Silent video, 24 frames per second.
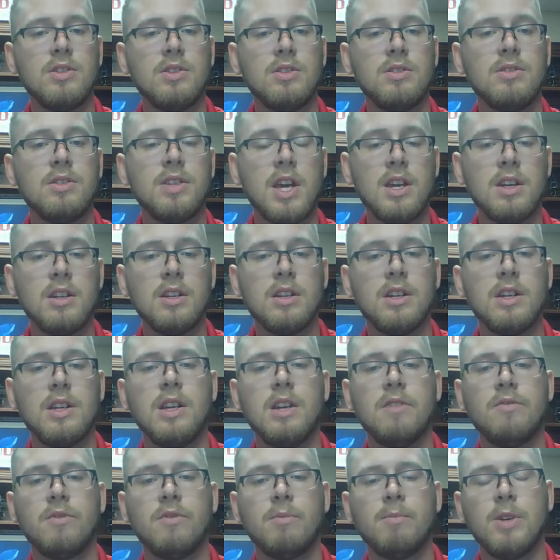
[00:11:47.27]
data and
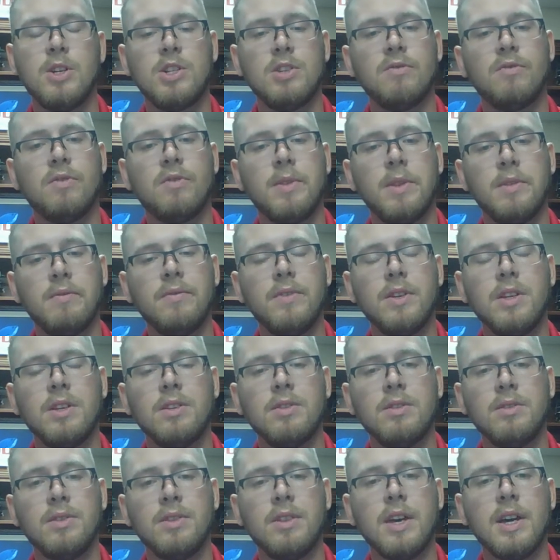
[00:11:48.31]
information from the
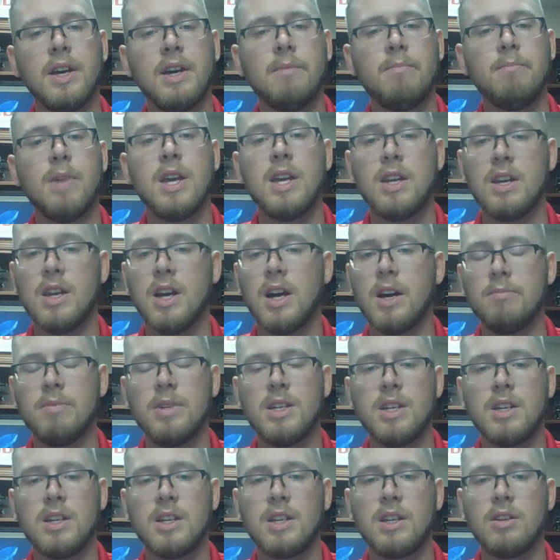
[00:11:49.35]
field that may not
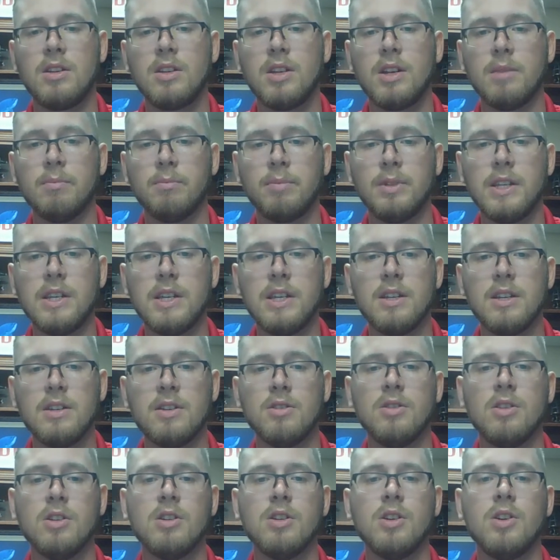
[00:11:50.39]
be complete
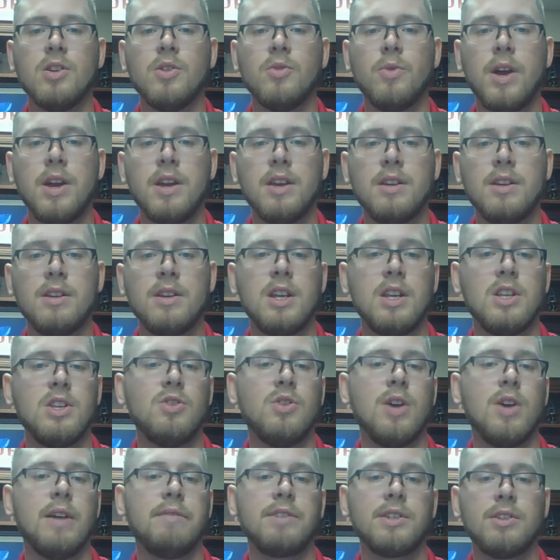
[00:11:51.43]
or right, and you
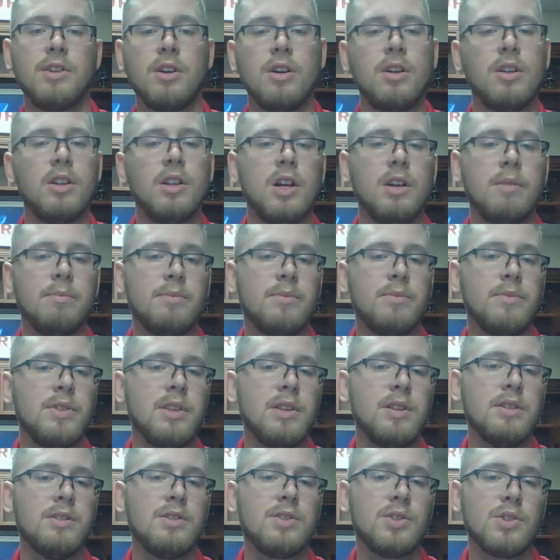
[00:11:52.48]
have to call up
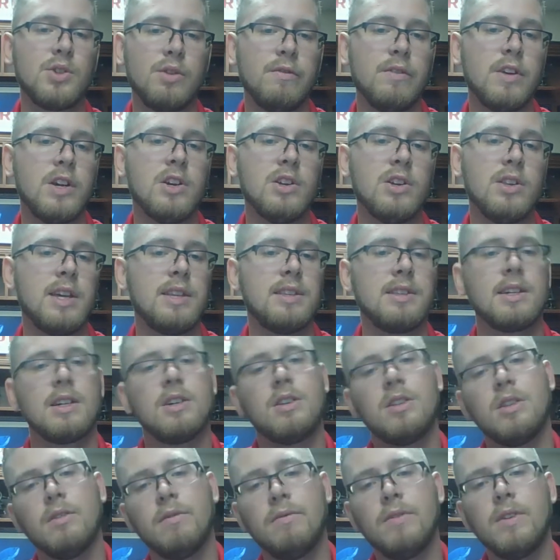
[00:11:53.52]
the surveyor that's
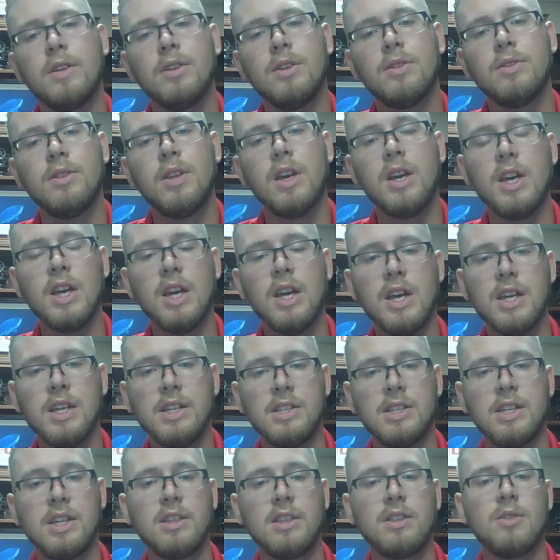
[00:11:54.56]
out in the field
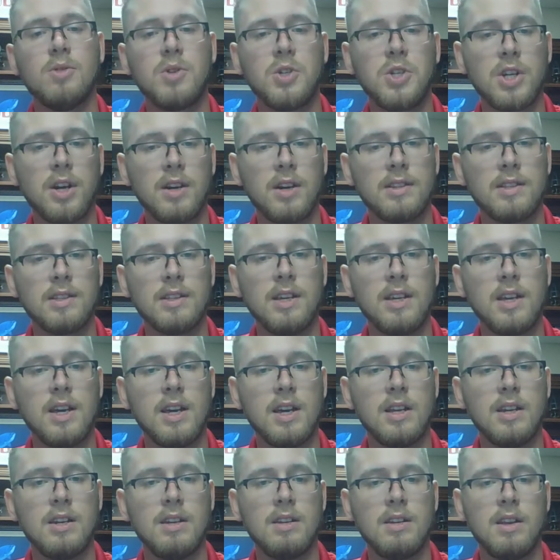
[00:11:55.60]
to get those shots
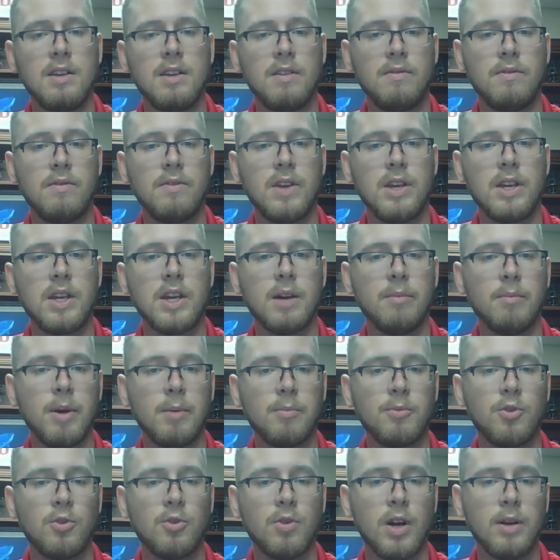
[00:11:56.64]
again if they come
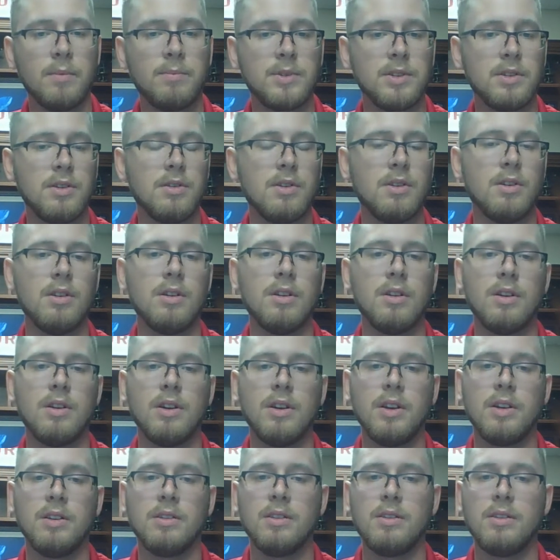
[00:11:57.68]
up corrupt or
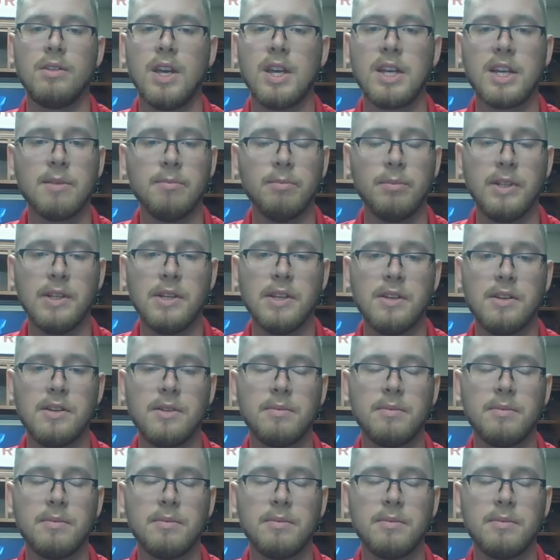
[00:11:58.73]
incomplete.